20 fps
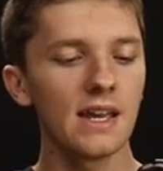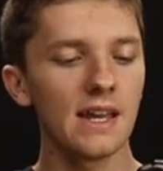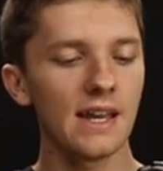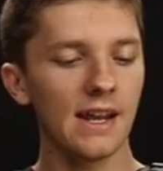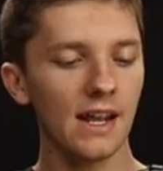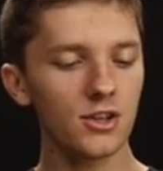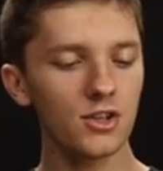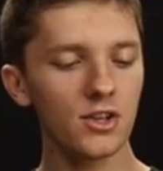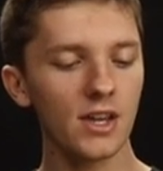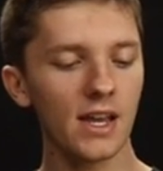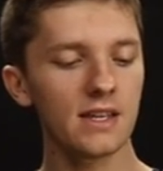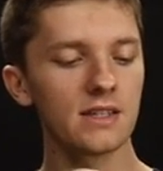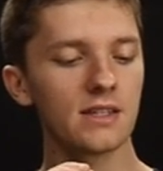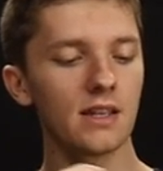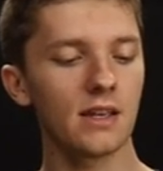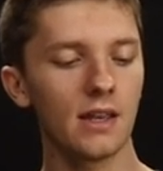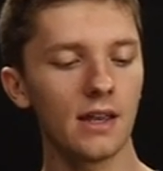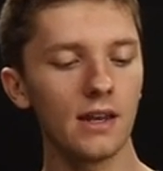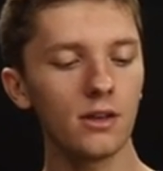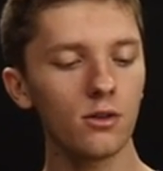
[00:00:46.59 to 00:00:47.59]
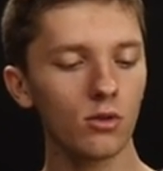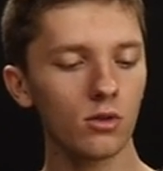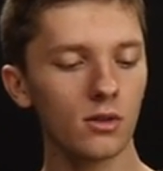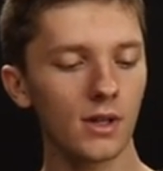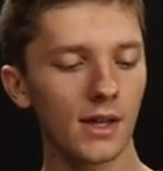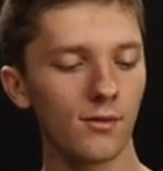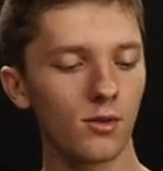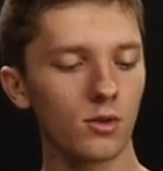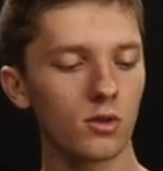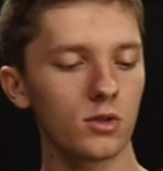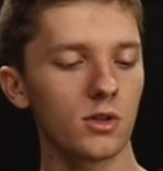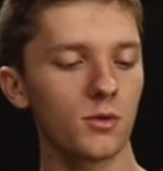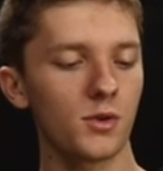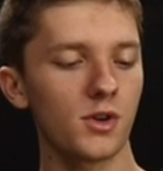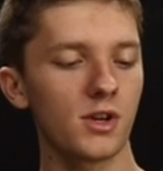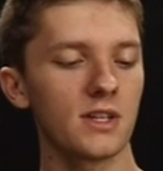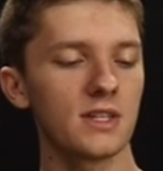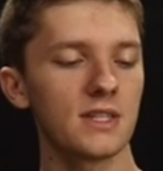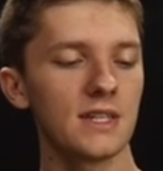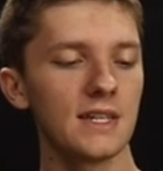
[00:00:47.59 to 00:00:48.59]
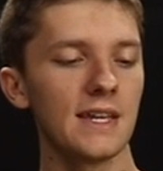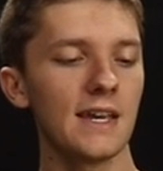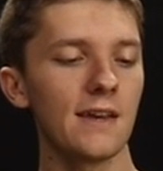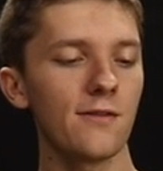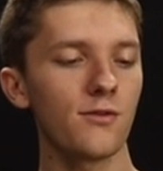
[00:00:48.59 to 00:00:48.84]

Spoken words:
It actually has internal levels, so you can see